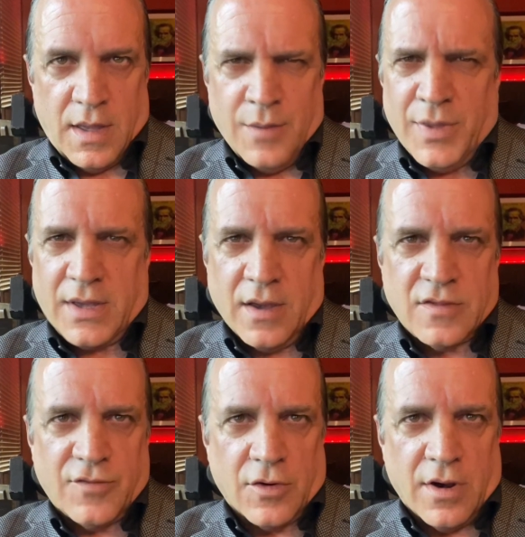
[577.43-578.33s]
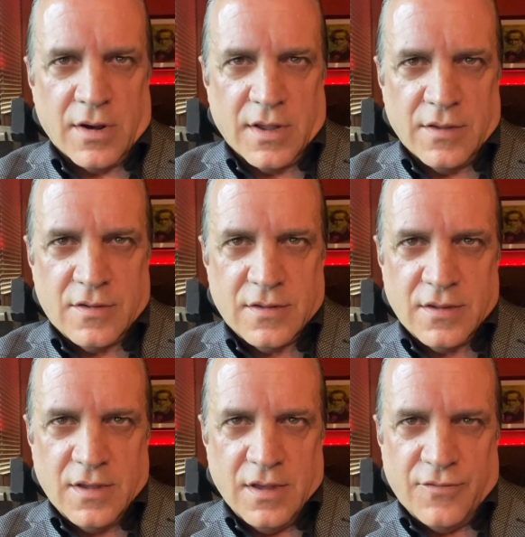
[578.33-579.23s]
And because of your arrogance,
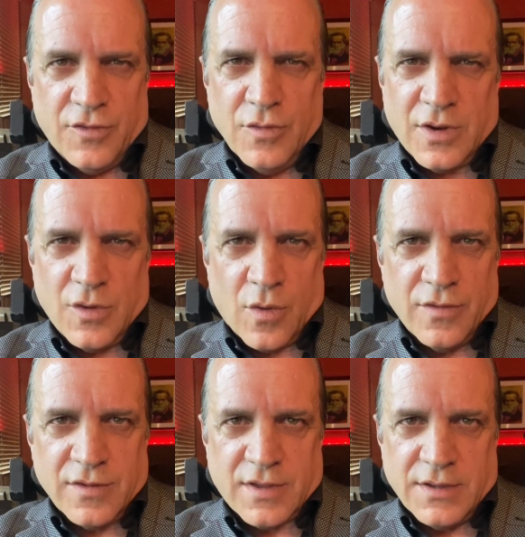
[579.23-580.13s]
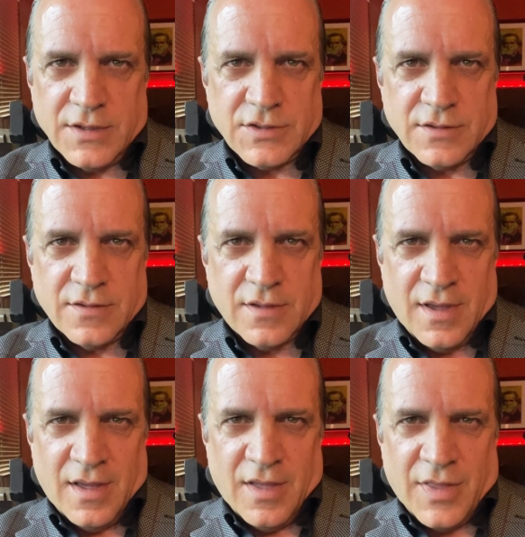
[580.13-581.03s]
if you ignore these conditions,
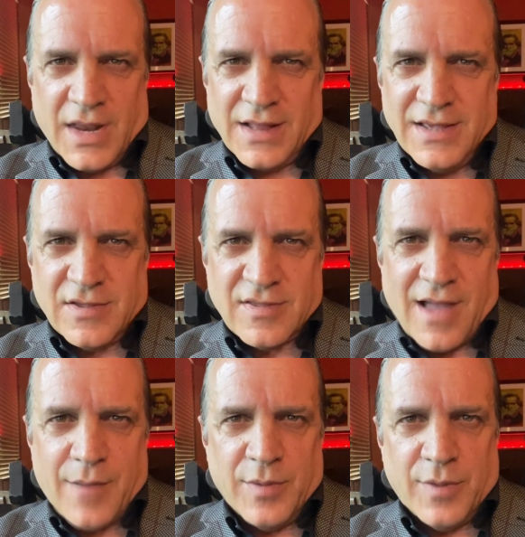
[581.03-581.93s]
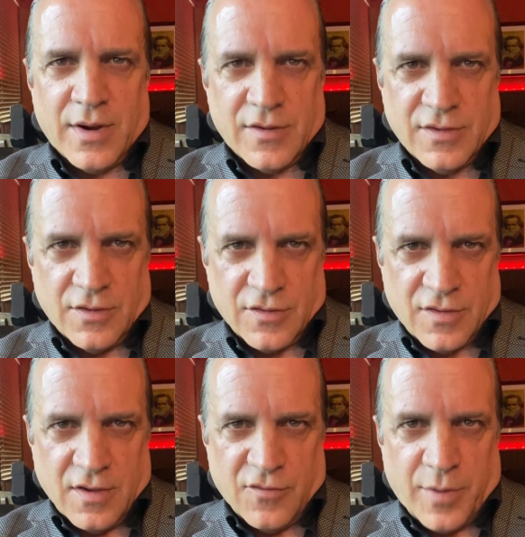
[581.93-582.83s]
then at least stop embarrassing
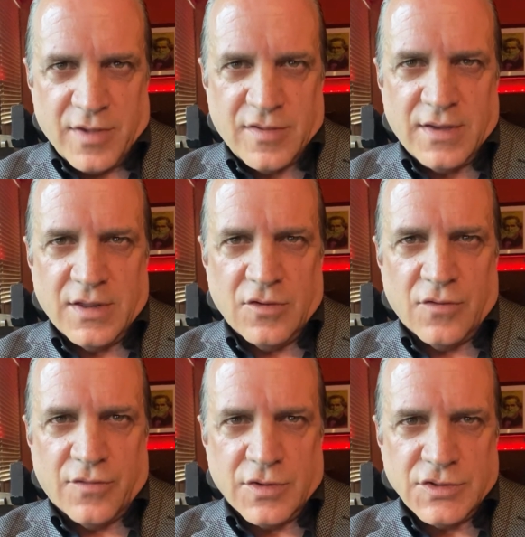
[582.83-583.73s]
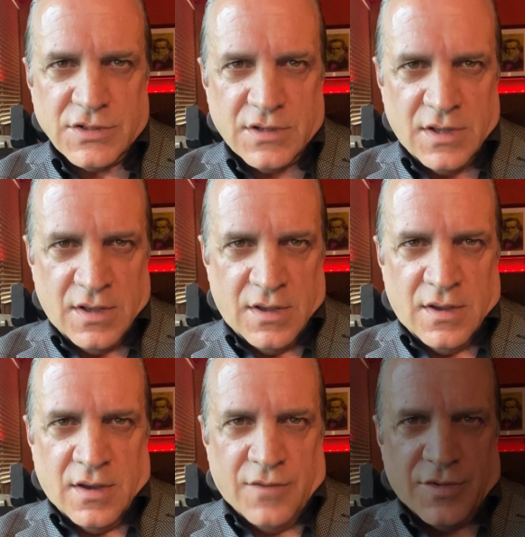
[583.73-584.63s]
yourself by sending your version of the